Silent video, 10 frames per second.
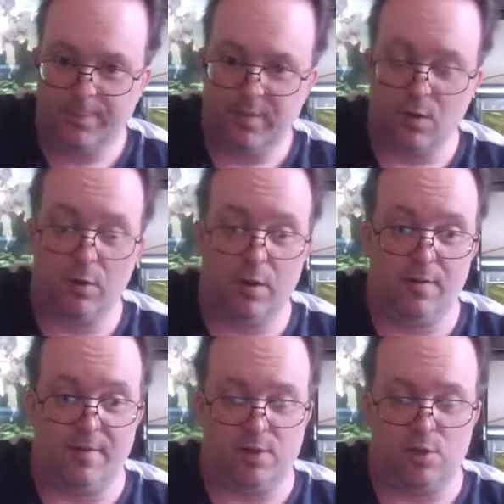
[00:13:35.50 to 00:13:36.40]
Although
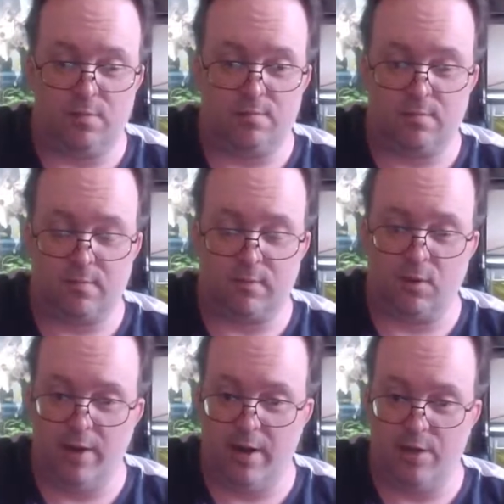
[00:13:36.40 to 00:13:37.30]
I've actually got an
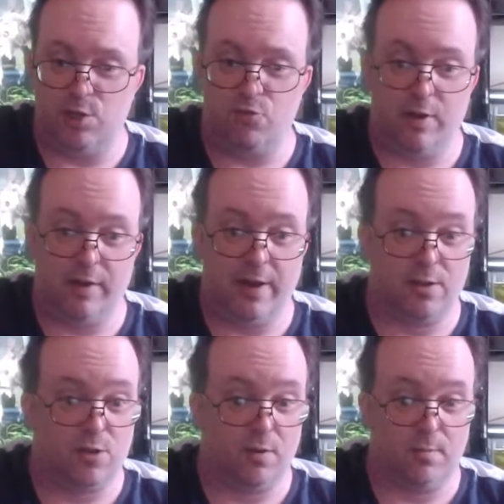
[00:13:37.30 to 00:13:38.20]
energy drink now,
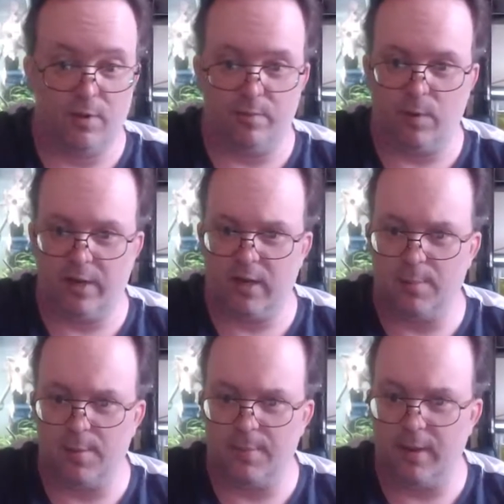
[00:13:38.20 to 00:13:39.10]
so I might wake up a
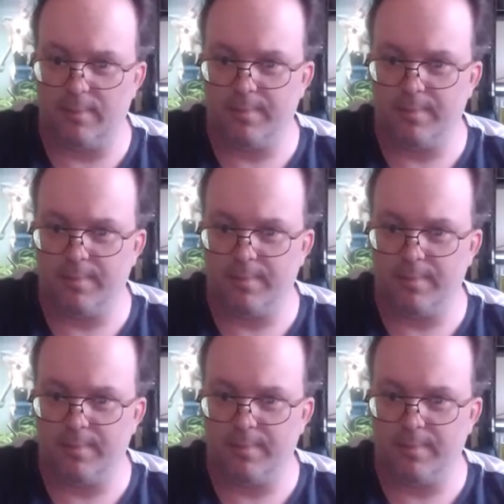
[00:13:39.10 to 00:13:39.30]
bit.